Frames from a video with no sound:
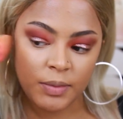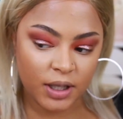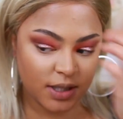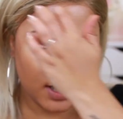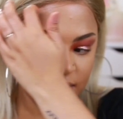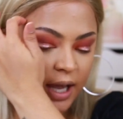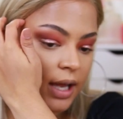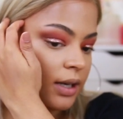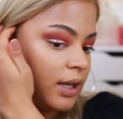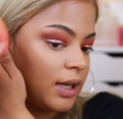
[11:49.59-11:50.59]
because
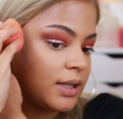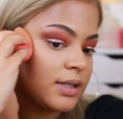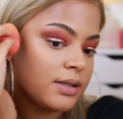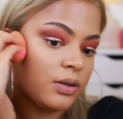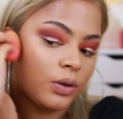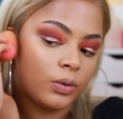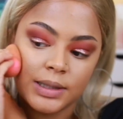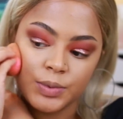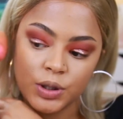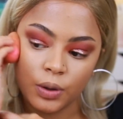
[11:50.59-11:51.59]
again, it's, you know,
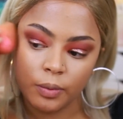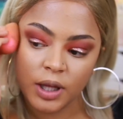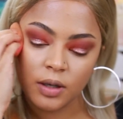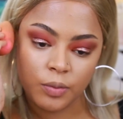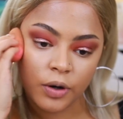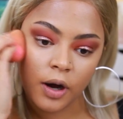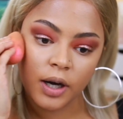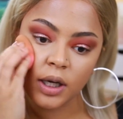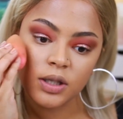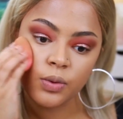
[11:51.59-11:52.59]
absorbing the
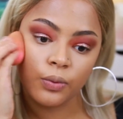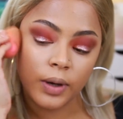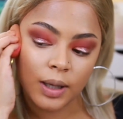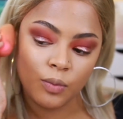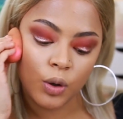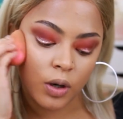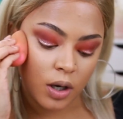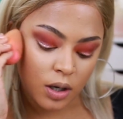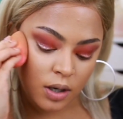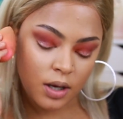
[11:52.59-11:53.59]
product way more